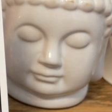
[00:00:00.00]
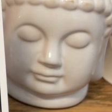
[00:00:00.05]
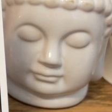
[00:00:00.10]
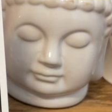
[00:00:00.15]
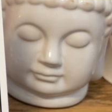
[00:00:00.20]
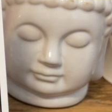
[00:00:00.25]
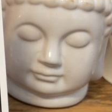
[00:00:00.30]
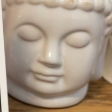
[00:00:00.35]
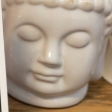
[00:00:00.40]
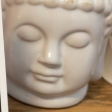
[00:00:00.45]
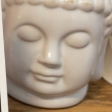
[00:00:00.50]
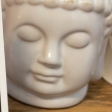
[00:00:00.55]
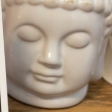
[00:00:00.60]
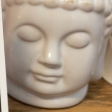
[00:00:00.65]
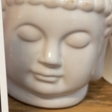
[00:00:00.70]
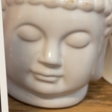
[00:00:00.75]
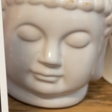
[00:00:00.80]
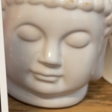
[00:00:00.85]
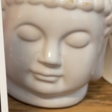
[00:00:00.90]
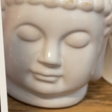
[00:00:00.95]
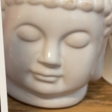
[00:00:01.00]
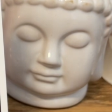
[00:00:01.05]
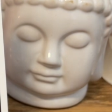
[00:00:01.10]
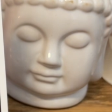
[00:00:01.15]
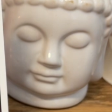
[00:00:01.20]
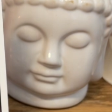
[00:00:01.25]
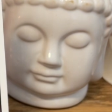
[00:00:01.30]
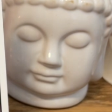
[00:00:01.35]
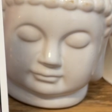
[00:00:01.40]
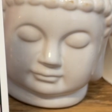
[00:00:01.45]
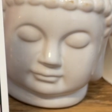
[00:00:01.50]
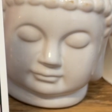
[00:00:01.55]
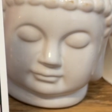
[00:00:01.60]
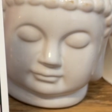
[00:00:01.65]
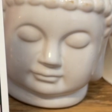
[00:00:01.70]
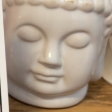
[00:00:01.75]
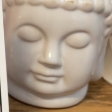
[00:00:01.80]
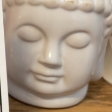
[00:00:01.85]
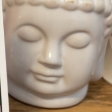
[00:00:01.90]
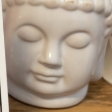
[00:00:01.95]

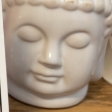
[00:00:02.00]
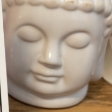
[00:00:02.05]
[no speech]